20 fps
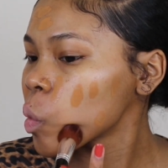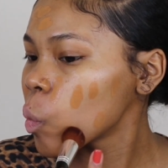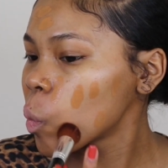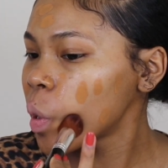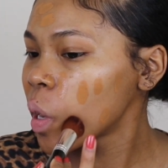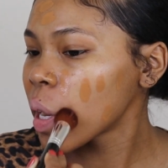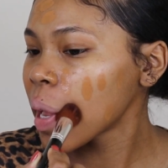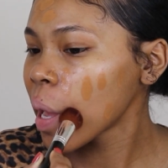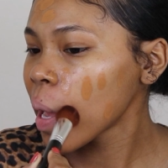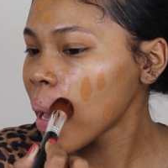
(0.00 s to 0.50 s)

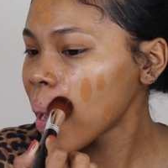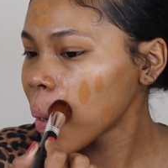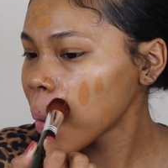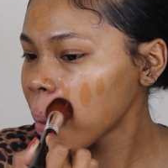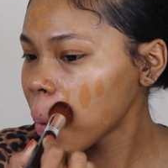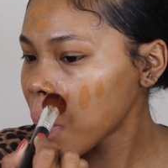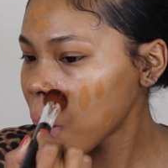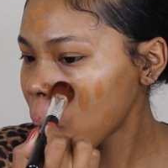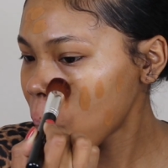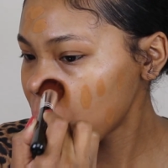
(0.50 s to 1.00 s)
When I
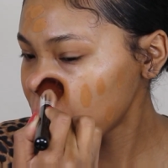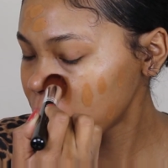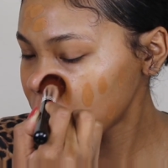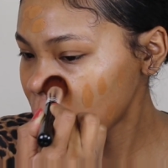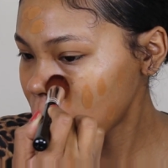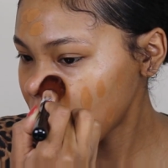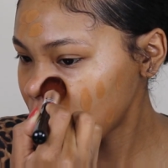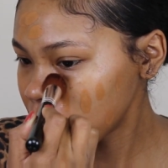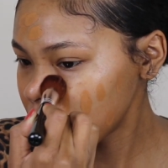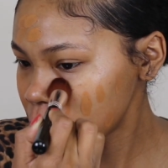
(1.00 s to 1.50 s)
had got
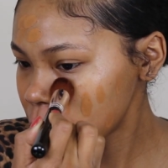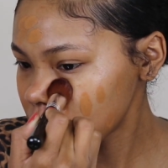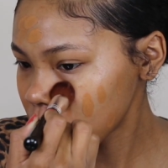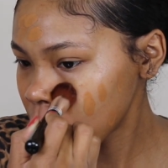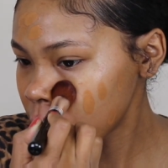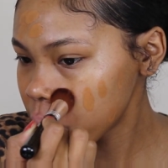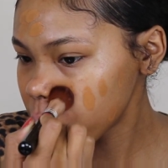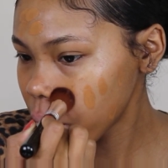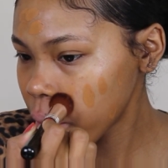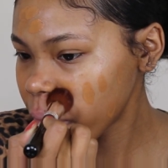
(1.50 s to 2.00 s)
the
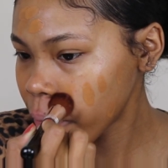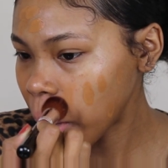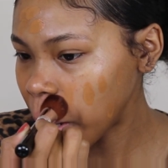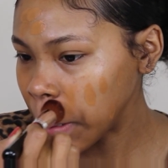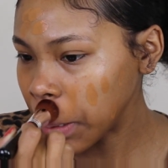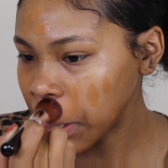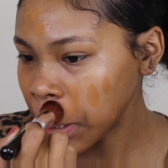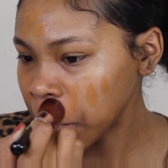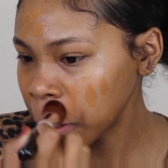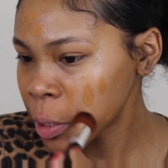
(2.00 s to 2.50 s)
Anastasia
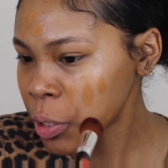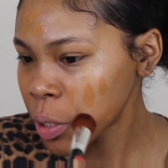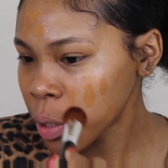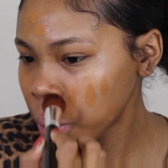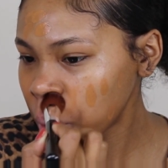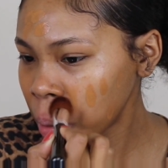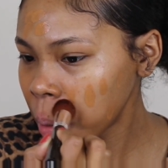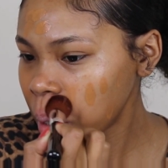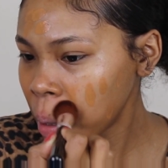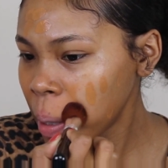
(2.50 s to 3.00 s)

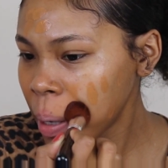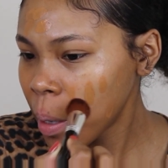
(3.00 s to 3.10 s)
foundation,